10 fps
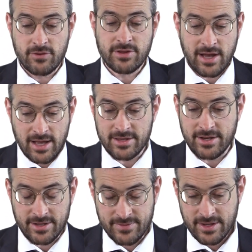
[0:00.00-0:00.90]
the
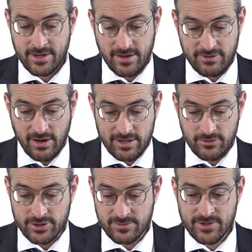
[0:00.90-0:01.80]
holiday of the idol
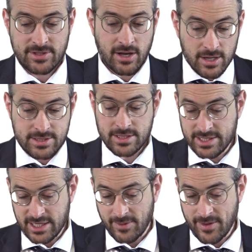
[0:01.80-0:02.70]
worshippers, you're
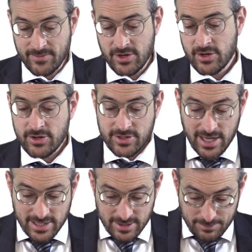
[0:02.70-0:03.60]

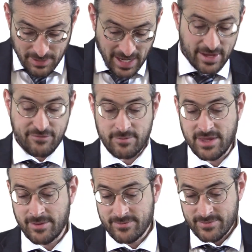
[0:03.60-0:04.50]
not allowed to buy from
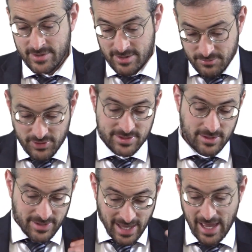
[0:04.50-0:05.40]
them because they'll
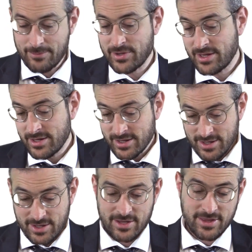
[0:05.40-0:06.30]
be happy
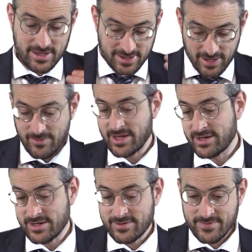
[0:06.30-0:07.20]
uh, that they made
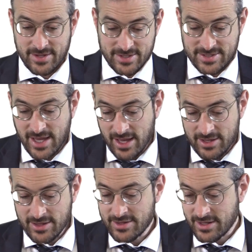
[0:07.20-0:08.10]
a
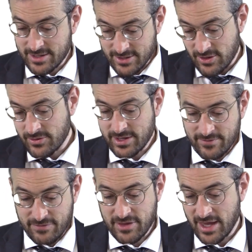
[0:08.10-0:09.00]
sale and they're going to go
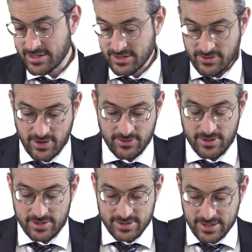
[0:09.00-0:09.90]
give thanks to their
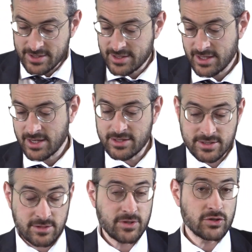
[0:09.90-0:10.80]
deity and it's
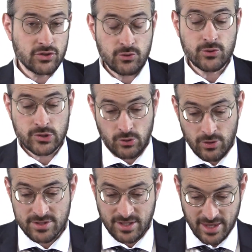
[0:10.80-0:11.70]
going to be a Jew who's
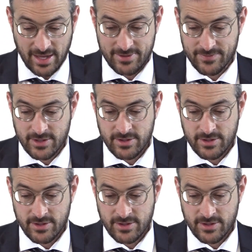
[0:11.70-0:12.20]
causing that.